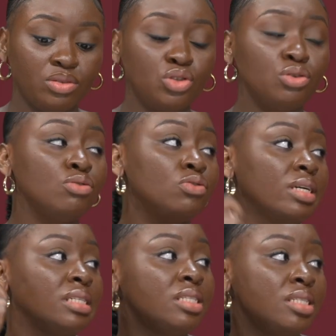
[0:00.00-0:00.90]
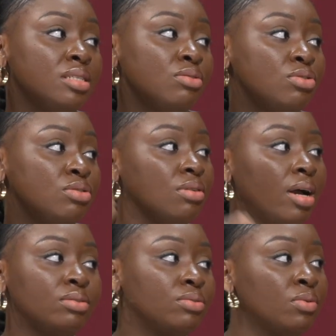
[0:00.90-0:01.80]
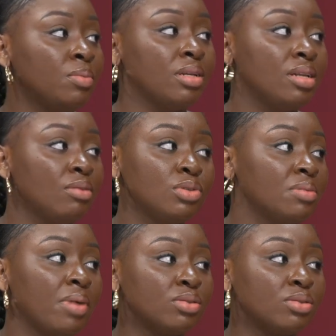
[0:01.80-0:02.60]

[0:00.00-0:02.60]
children, listen to, I don't know, man, that was in